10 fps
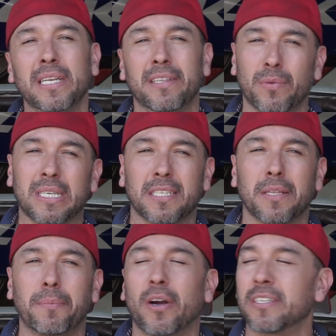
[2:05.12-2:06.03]
need the rest of
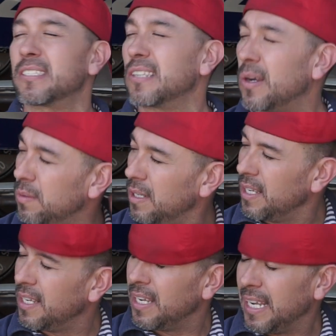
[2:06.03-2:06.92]
the parts. So
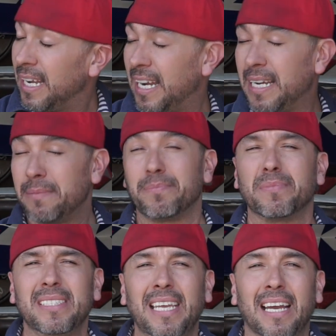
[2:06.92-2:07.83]

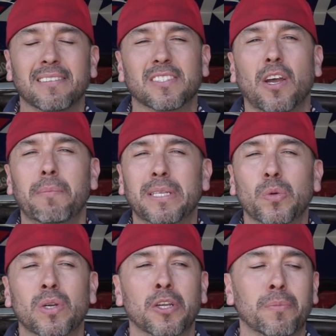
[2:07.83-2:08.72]
yeah, so I've been
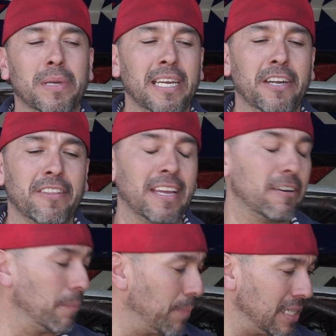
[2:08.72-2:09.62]
doing a little bit of here and
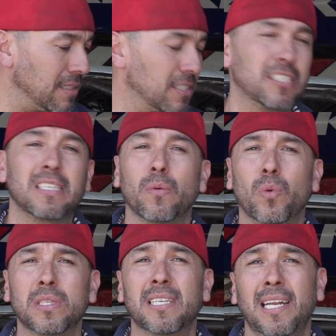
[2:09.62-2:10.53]
there. But
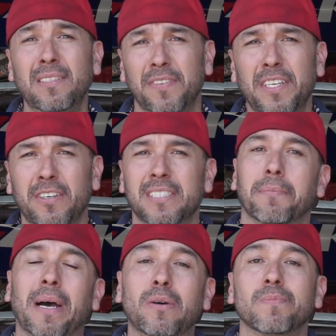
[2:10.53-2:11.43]
what today's video is
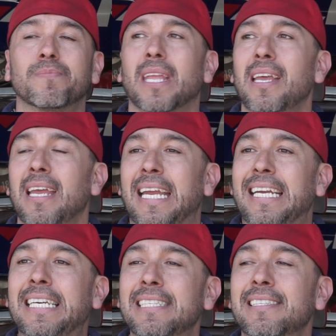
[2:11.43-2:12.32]
about
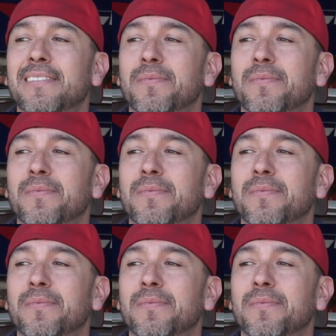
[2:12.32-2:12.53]
is